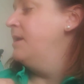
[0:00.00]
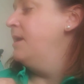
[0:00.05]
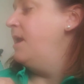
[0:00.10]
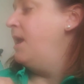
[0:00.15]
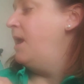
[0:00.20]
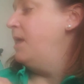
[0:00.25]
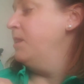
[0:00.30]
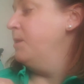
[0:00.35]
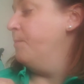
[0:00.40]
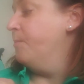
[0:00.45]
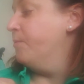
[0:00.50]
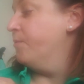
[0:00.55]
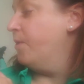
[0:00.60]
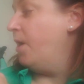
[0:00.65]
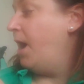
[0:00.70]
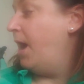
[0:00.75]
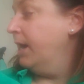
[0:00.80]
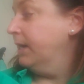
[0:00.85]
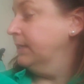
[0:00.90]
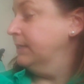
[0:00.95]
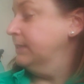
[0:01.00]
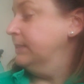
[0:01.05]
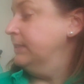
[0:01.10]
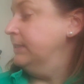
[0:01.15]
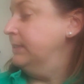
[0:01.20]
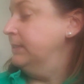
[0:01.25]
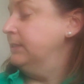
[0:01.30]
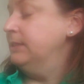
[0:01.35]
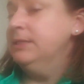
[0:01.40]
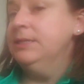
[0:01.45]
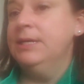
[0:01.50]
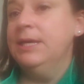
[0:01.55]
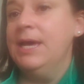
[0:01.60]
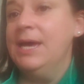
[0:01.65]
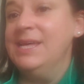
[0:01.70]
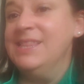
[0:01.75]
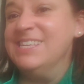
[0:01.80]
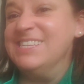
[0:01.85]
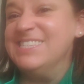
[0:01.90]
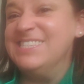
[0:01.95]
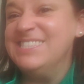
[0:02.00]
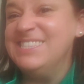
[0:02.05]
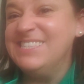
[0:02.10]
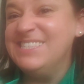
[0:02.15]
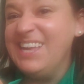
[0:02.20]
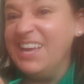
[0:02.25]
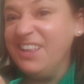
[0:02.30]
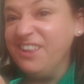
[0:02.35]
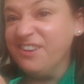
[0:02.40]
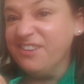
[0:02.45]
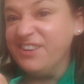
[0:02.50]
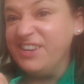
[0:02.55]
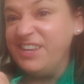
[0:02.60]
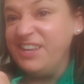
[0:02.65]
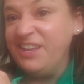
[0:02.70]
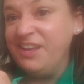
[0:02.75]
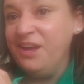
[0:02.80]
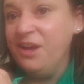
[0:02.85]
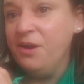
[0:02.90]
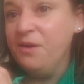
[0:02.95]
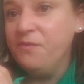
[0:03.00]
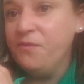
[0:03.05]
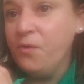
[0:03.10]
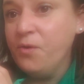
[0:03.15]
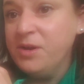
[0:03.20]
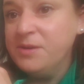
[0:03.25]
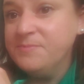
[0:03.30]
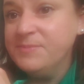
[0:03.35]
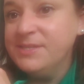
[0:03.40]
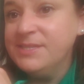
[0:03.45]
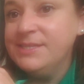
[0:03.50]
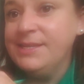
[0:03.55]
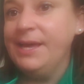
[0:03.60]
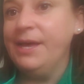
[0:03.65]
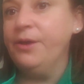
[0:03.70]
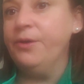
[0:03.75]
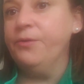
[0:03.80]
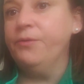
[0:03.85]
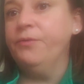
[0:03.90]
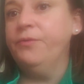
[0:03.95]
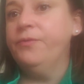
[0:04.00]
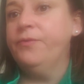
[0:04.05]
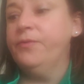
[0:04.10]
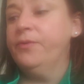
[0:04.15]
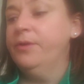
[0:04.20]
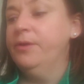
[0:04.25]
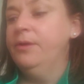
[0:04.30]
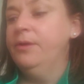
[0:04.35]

and the broccoli and the celery for himself,